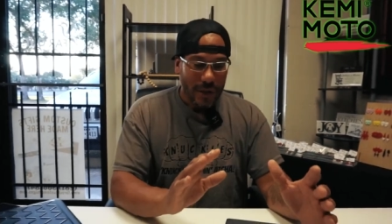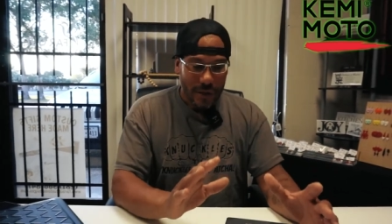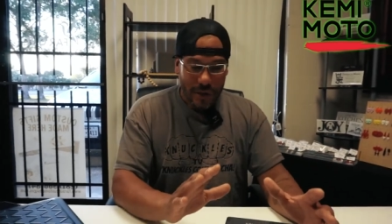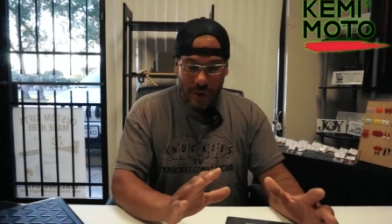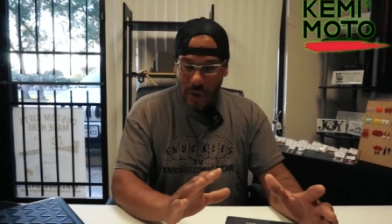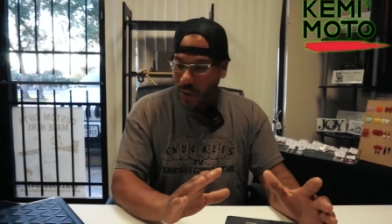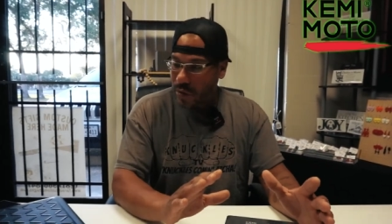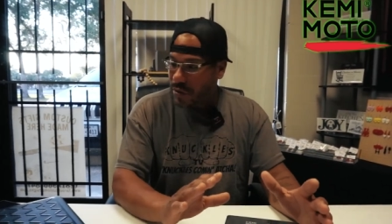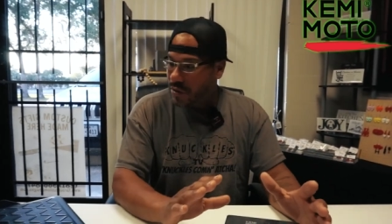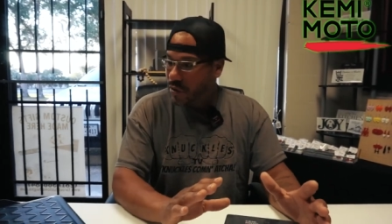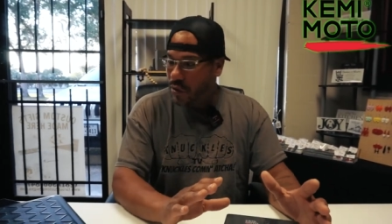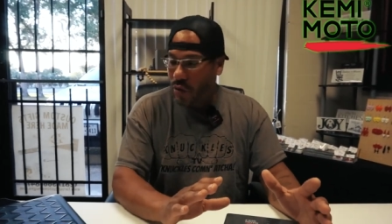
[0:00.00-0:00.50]

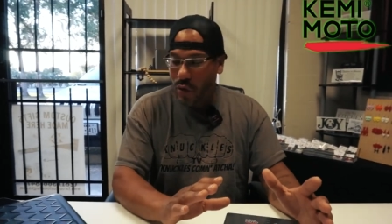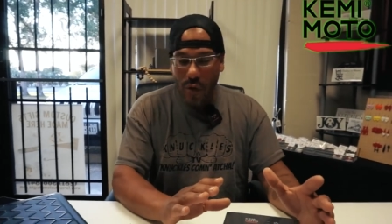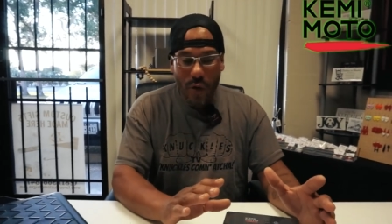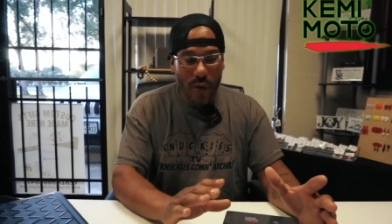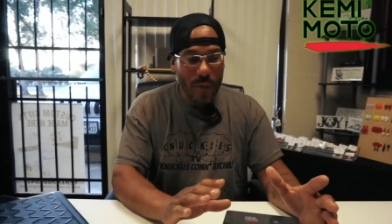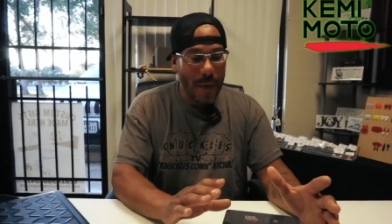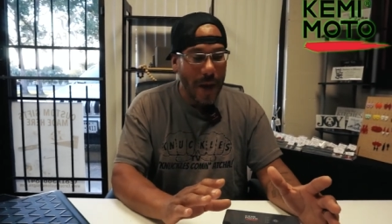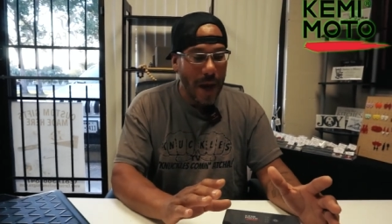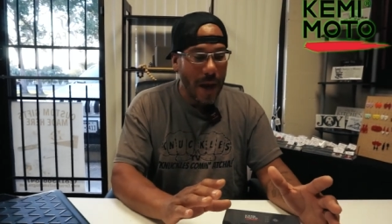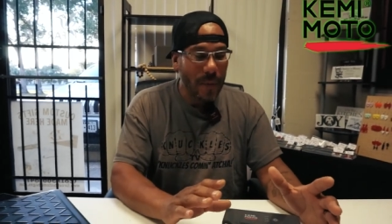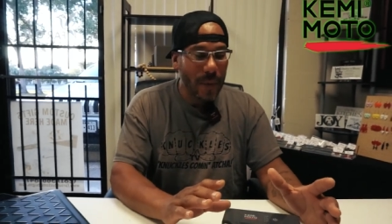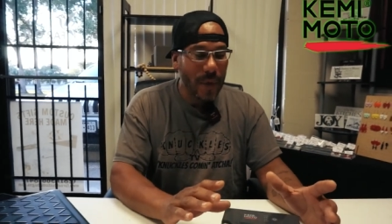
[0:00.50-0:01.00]
So it's cool,
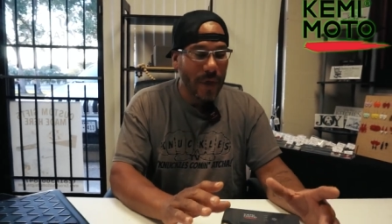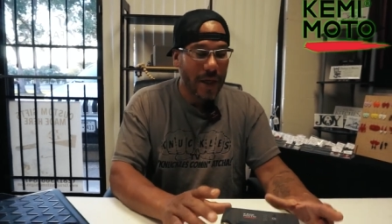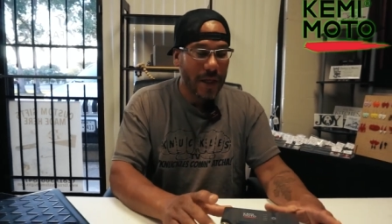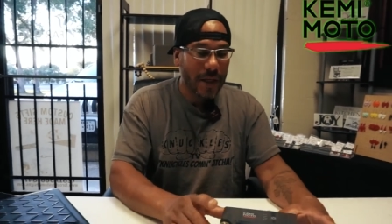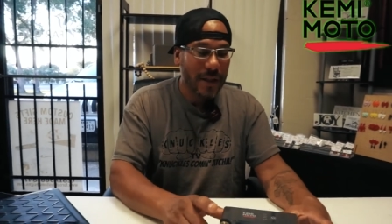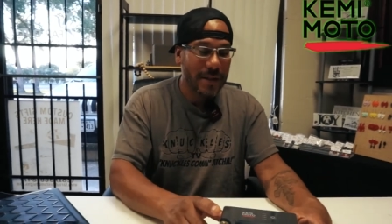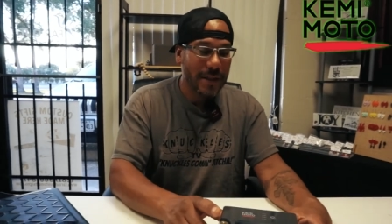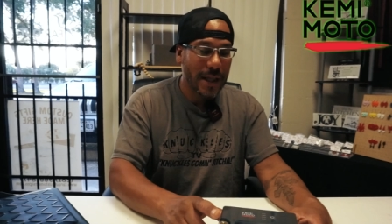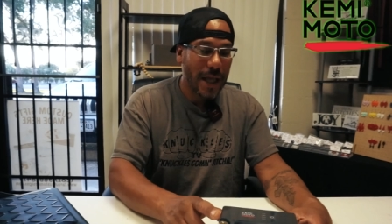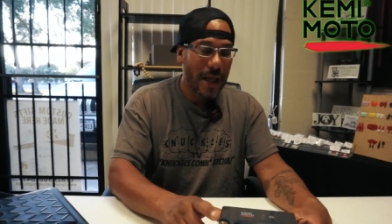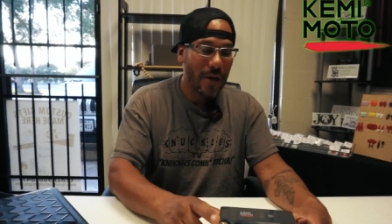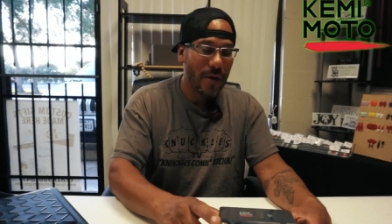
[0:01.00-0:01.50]
man,
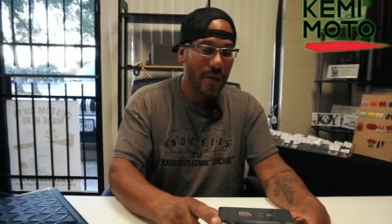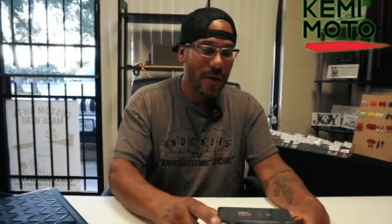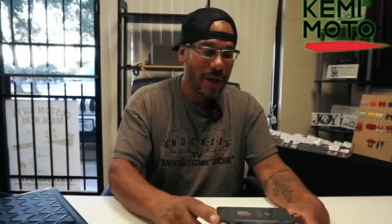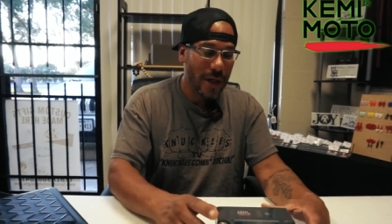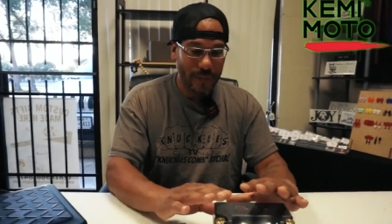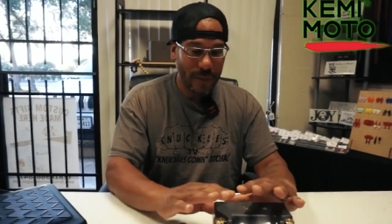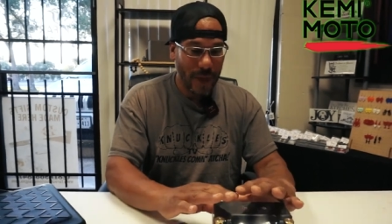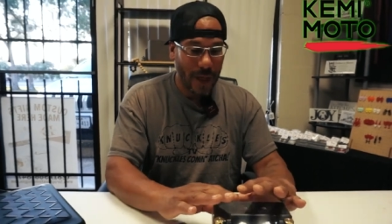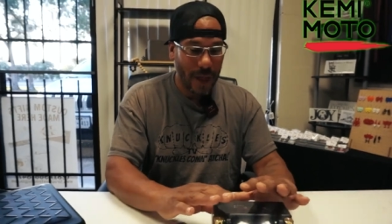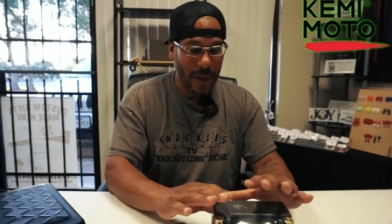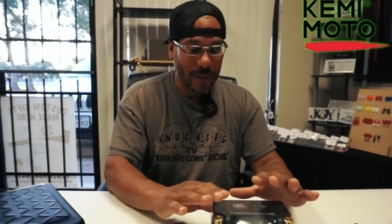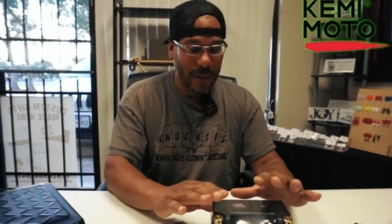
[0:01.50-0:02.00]
because not
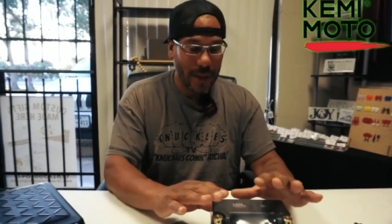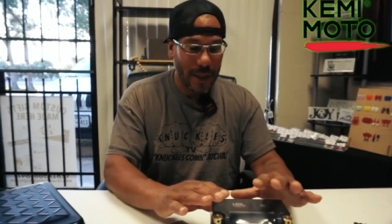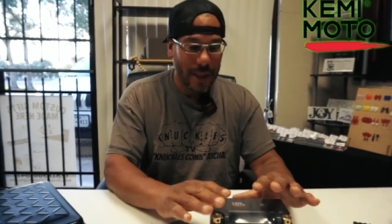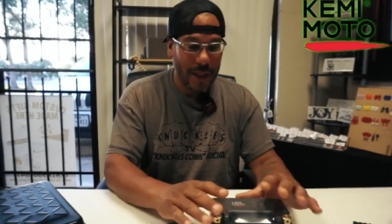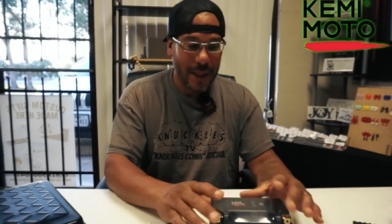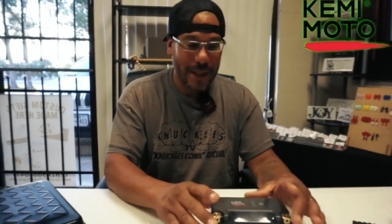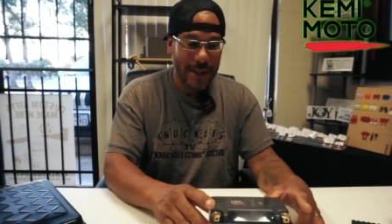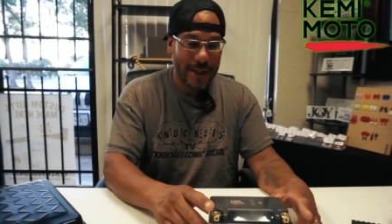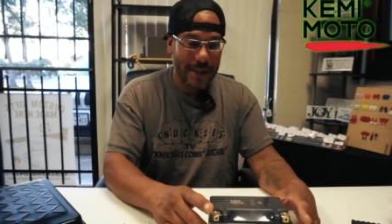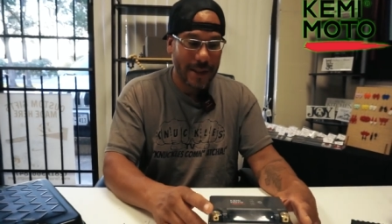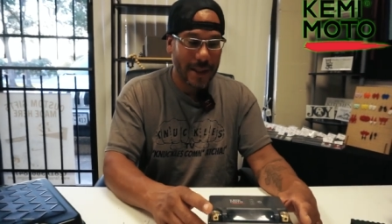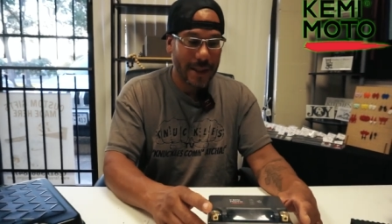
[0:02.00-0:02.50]
only, I mean,
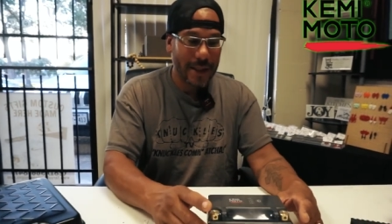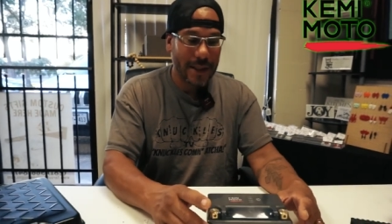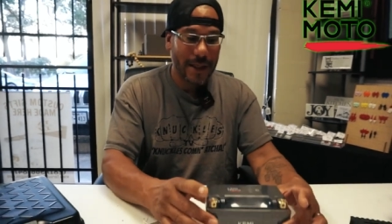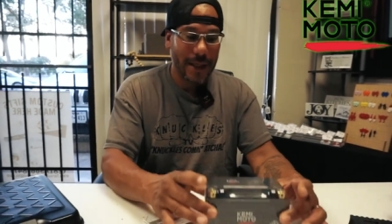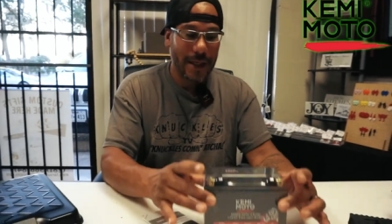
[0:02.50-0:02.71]
is it a